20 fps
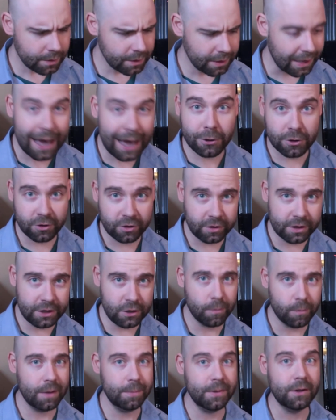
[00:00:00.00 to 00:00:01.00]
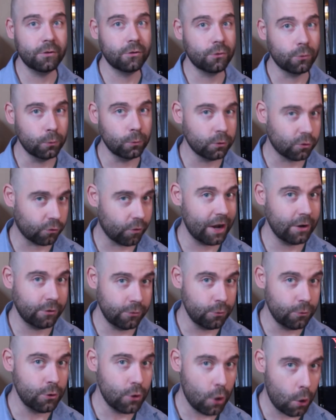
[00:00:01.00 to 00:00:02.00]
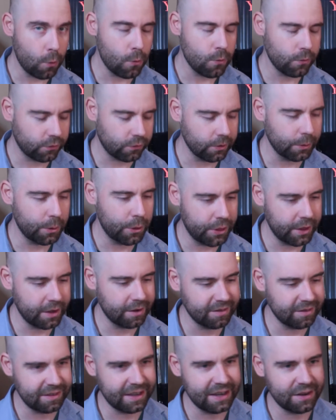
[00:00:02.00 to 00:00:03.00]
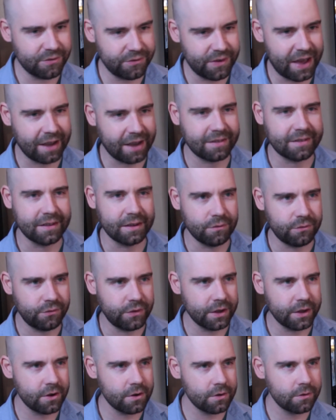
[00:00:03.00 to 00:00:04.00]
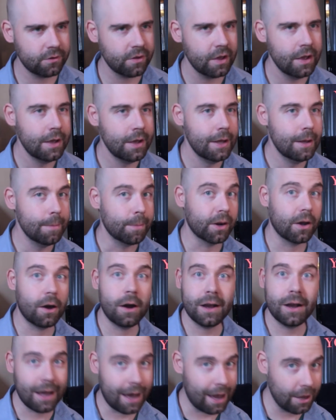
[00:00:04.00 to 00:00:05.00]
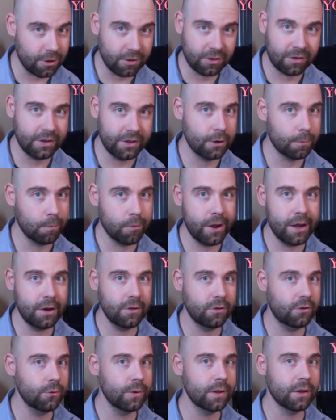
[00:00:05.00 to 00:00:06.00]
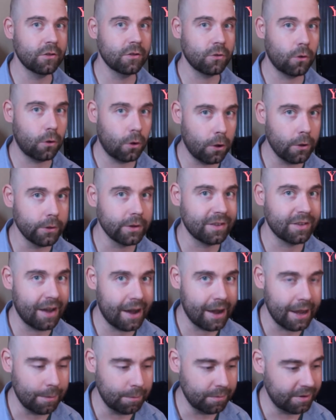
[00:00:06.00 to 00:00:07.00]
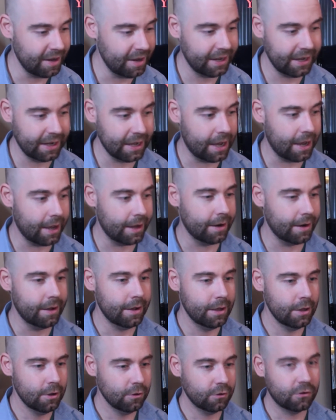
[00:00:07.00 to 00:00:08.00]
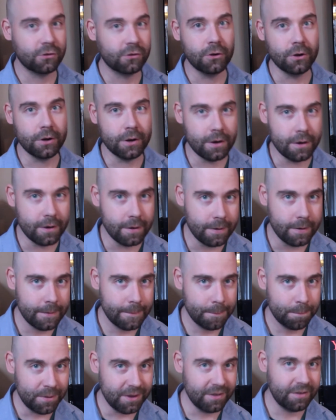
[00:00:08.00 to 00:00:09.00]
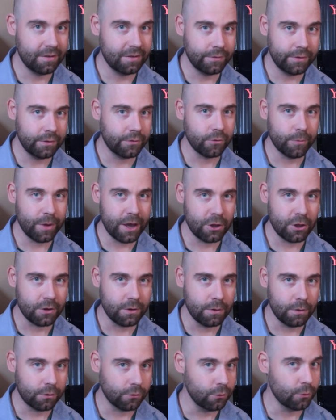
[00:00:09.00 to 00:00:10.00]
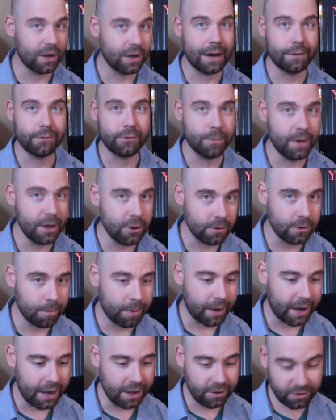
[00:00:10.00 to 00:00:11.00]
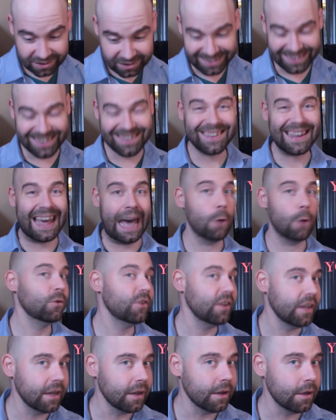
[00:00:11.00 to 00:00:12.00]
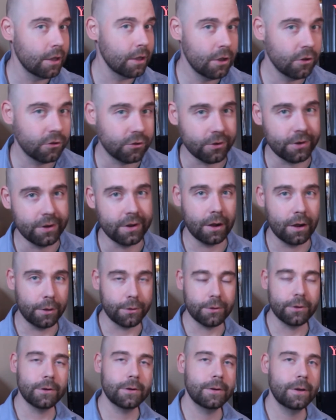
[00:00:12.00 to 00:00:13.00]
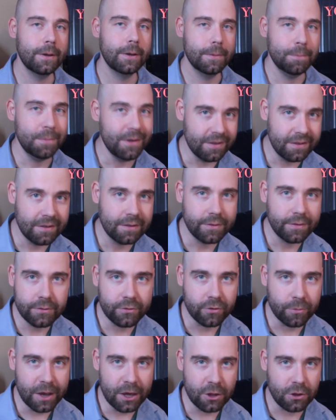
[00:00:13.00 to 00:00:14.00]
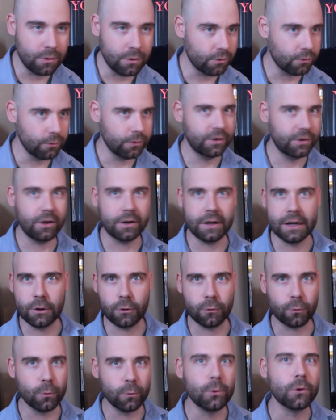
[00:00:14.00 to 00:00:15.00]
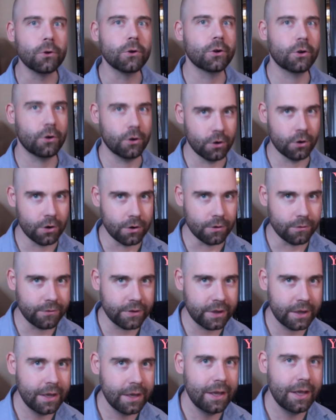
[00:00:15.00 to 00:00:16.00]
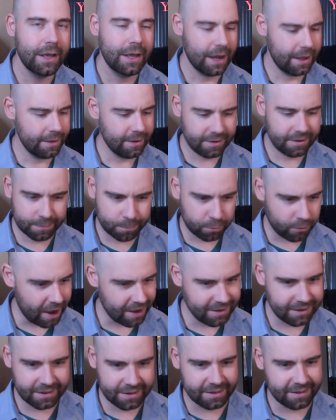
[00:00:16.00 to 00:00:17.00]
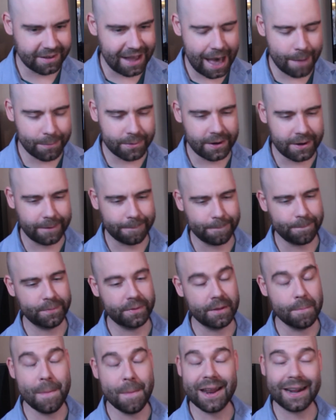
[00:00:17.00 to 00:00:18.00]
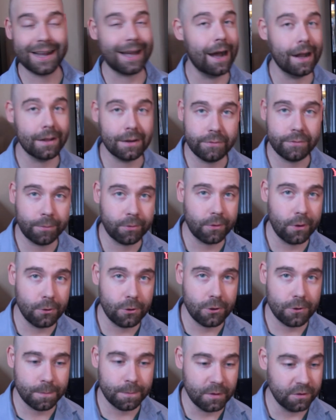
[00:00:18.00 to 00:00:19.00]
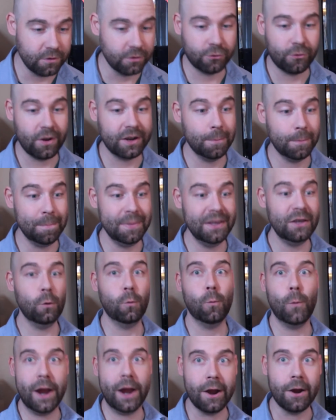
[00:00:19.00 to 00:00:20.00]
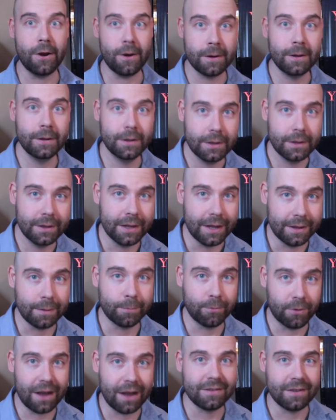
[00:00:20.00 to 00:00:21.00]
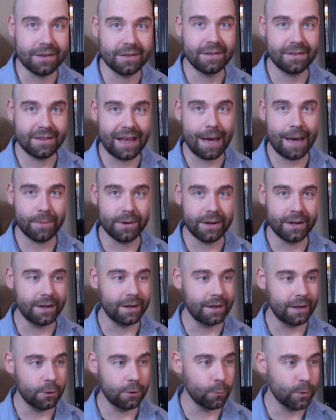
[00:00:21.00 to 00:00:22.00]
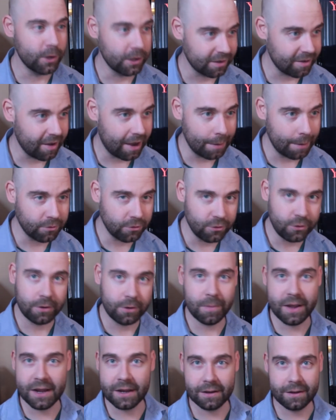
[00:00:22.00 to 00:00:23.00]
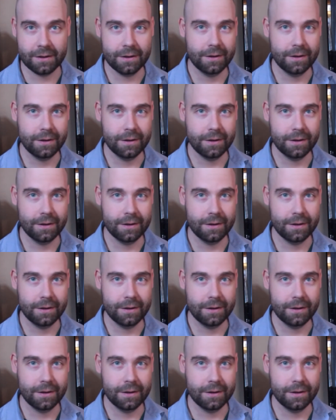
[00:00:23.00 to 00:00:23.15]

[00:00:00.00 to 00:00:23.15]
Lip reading: Consciously, you might be in school trying to know certain things like facts and figures, but unconsciously your brain is doing this all the time, taking on certain pieces of information through confirmation bias, discounting certain other pieces of information through the Dunning-Kruger curve, and this process is happening. The metacognitive approach is just trying to be aware that the process is happening in real time so you can make